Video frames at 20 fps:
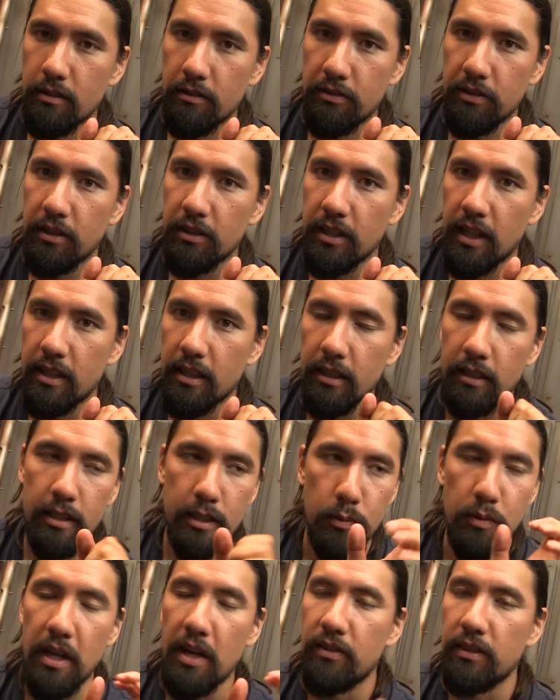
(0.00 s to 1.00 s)
fill that in
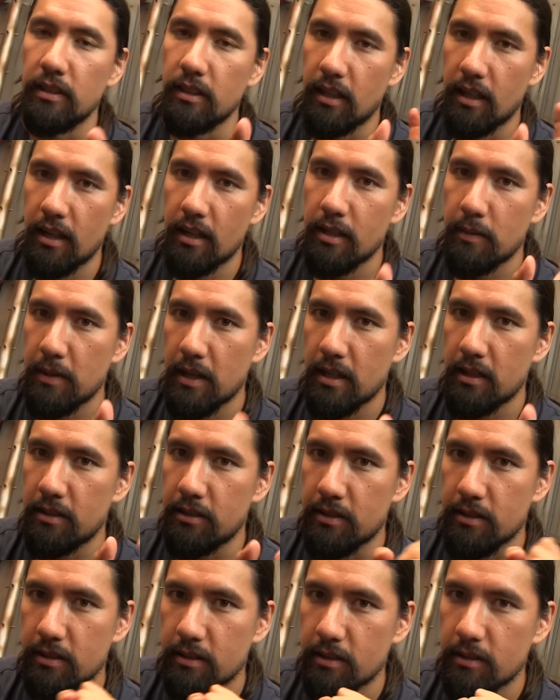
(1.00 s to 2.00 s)
because we have a lot of
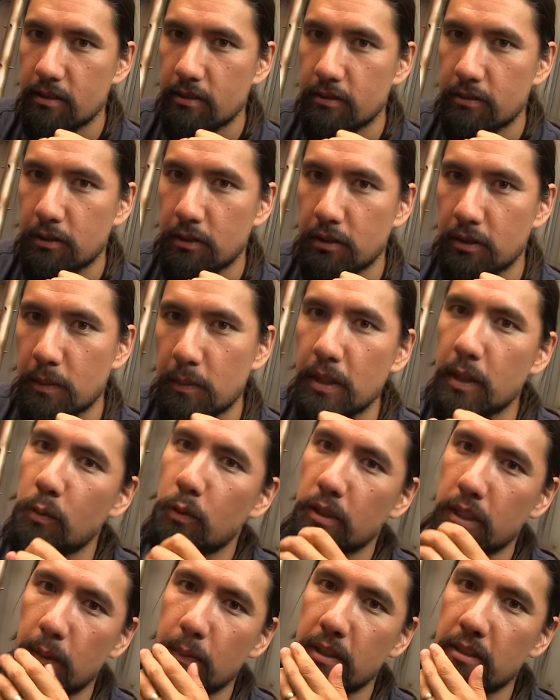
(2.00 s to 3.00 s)
models for the mini
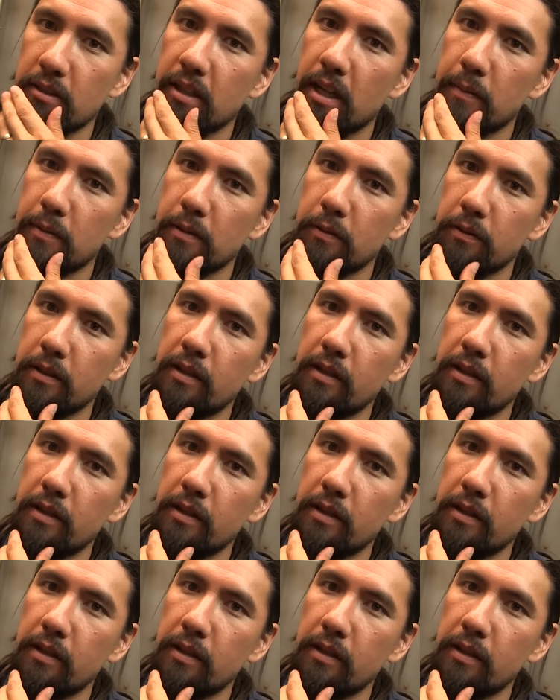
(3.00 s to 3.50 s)
wargaming chapter.